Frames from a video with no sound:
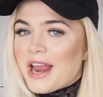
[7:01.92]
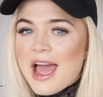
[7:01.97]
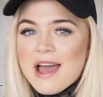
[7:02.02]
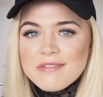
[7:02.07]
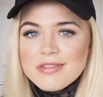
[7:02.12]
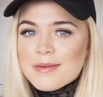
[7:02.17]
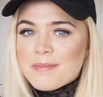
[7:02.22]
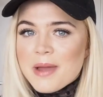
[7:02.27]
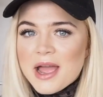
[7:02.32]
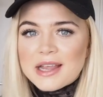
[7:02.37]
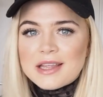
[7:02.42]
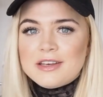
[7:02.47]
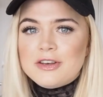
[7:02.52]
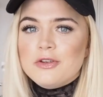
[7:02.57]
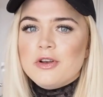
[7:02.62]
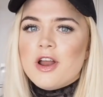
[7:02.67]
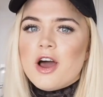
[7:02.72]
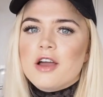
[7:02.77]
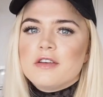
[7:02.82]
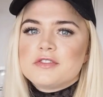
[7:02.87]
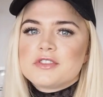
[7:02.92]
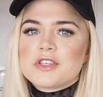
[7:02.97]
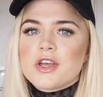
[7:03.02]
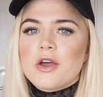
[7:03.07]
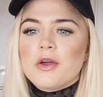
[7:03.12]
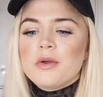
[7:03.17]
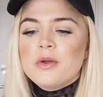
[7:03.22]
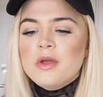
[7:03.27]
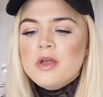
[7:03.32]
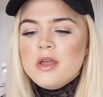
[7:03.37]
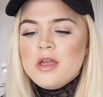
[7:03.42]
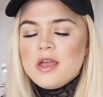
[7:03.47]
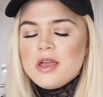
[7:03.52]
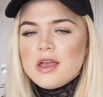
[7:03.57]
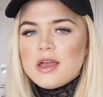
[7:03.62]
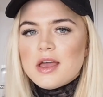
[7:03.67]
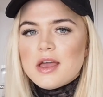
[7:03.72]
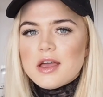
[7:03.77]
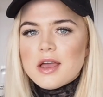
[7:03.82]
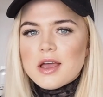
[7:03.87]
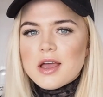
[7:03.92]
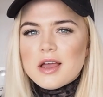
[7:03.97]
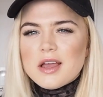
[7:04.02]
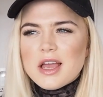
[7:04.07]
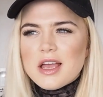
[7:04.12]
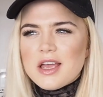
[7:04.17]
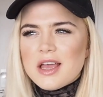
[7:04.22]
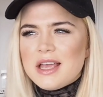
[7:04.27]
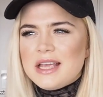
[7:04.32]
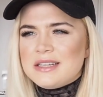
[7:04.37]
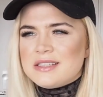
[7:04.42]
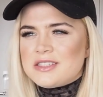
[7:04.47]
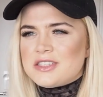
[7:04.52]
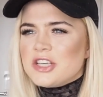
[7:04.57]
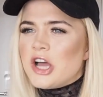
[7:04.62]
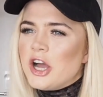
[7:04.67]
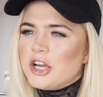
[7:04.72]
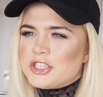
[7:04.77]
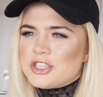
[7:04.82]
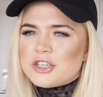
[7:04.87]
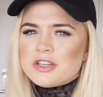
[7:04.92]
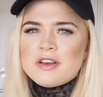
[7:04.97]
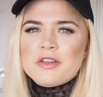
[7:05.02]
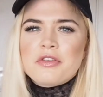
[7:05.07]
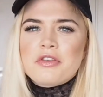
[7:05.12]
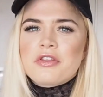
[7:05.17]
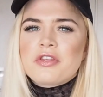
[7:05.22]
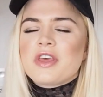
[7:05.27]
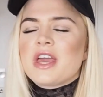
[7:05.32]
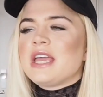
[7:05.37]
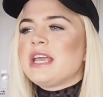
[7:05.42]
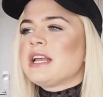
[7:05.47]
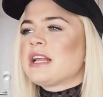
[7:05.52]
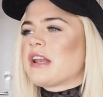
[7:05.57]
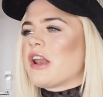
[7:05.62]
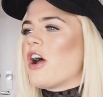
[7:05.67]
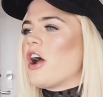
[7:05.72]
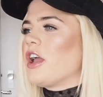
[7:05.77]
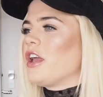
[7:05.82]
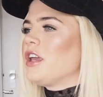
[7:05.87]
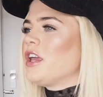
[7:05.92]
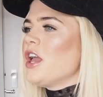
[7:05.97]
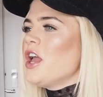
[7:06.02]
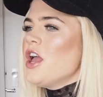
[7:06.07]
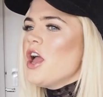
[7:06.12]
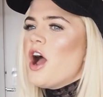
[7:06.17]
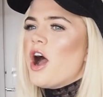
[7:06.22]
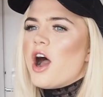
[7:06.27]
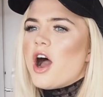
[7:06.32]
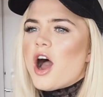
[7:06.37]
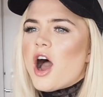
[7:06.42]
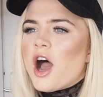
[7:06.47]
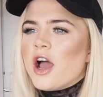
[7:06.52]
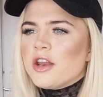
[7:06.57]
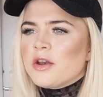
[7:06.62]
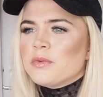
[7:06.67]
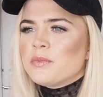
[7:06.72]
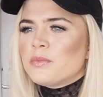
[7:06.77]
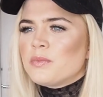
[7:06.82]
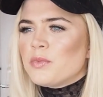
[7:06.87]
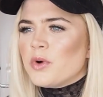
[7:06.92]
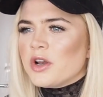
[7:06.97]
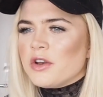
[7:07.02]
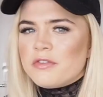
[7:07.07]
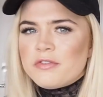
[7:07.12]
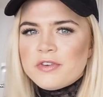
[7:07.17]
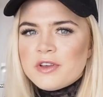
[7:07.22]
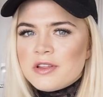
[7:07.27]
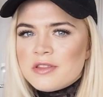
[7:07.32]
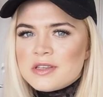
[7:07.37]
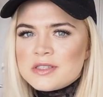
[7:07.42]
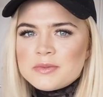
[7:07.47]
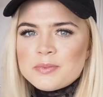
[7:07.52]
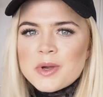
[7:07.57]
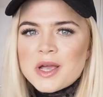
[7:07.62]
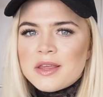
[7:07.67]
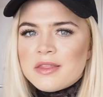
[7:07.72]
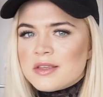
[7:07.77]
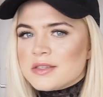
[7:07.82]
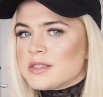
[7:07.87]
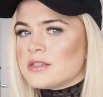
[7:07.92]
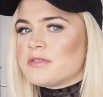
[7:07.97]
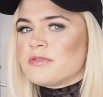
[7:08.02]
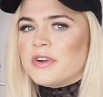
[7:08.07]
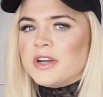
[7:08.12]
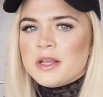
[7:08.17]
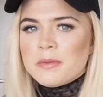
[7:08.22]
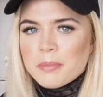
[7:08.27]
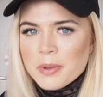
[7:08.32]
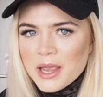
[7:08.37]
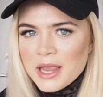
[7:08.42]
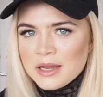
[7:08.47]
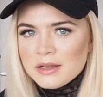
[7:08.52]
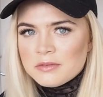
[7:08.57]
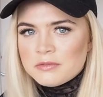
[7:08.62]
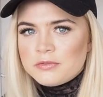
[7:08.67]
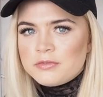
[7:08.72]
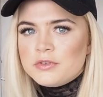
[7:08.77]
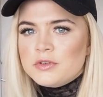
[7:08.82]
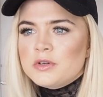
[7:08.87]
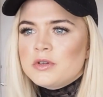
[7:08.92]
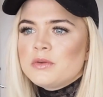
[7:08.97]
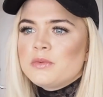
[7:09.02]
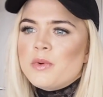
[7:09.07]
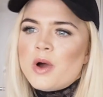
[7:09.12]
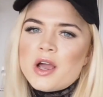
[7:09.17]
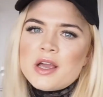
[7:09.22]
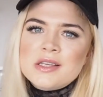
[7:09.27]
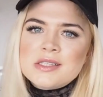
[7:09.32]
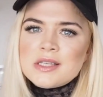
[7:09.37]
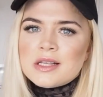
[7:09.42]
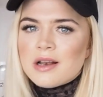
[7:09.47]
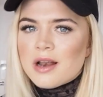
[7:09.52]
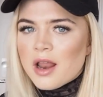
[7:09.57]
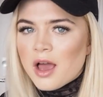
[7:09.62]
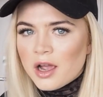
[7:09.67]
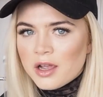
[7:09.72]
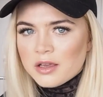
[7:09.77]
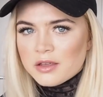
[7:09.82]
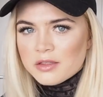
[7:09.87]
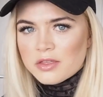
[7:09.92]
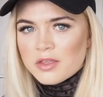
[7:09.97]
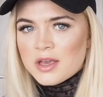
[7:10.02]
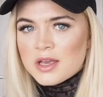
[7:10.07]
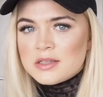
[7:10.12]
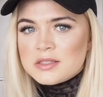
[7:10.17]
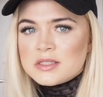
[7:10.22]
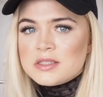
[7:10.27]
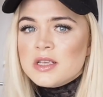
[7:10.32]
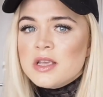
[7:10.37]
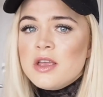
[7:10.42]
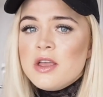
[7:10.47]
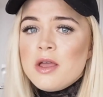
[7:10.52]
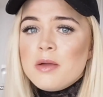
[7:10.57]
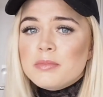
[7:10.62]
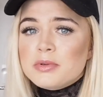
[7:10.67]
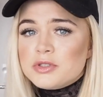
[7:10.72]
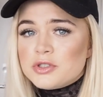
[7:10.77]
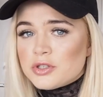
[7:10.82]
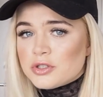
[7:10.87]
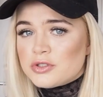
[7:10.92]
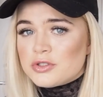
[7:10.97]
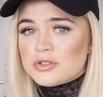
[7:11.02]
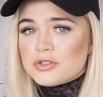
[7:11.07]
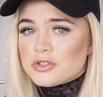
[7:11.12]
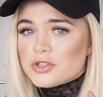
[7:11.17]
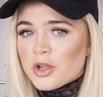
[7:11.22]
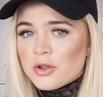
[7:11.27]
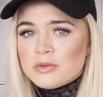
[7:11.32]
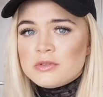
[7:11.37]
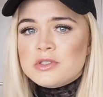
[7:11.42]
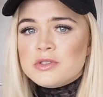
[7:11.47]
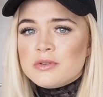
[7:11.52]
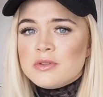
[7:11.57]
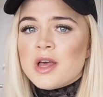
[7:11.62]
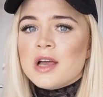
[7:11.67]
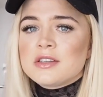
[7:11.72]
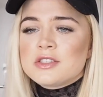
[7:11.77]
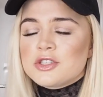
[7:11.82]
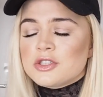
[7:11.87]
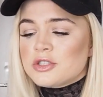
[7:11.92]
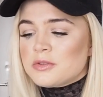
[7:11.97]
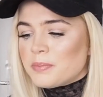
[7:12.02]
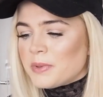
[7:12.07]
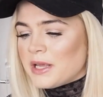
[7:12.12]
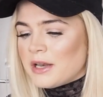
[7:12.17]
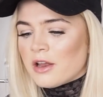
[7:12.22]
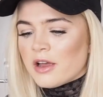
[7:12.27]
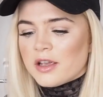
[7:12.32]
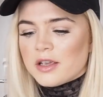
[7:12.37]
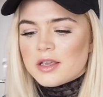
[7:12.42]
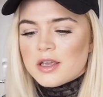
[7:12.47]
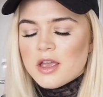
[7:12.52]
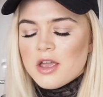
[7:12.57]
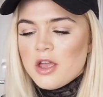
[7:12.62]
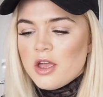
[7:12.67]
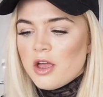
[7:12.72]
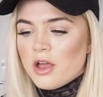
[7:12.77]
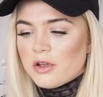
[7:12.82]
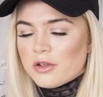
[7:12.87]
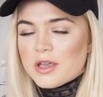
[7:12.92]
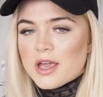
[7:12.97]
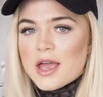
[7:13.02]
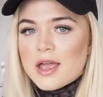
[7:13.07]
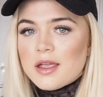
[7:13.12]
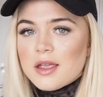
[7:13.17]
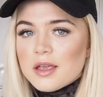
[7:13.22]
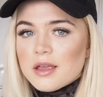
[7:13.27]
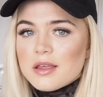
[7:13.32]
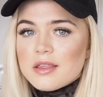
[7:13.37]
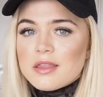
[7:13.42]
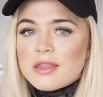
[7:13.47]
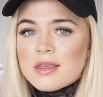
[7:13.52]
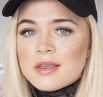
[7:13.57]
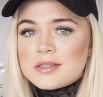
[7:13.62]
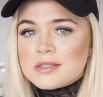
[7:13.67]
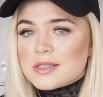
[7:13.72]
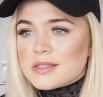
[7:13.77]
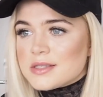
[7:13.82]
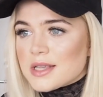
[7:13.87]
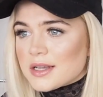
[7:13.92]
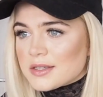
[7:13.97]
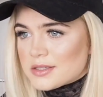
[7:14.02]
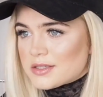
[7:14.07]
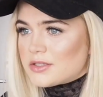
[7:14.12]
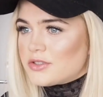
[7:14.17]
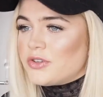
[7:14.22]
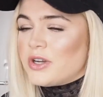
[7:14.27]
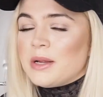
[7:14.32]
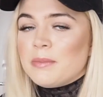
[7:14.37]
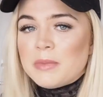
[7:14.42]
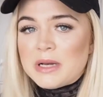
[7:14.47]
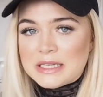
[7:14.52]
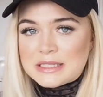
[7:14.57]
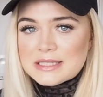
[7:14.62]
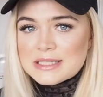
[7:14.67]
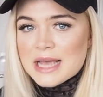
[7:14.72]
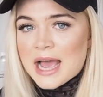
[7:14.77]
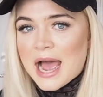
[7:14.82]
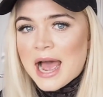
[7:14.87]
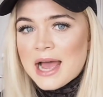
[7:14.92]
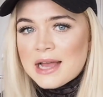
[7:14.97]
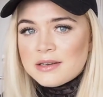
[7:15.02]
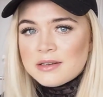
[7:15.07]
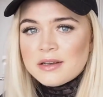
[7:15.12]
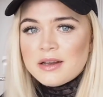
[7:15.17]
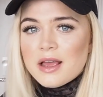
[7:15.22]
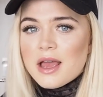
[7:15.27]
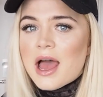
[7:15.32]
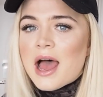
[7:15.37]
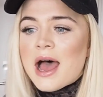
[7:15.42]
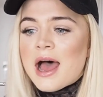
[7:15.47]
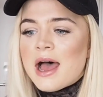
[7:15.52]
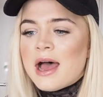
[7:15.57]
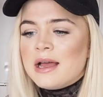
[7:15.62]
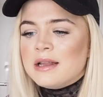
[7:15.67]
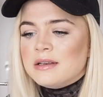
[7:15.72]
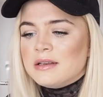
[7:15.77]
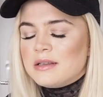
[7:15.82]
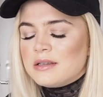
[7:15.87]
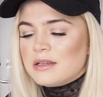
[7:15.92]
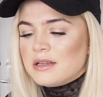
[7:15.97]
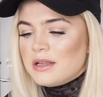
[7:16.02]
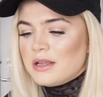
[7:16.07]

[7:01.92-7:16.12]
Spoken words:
have them back in your life. So inside you're gonna think like, I don't want to feel this way, this is very painful, why is it like this? But just don't do that. Just be like, okay, this is extremely sad and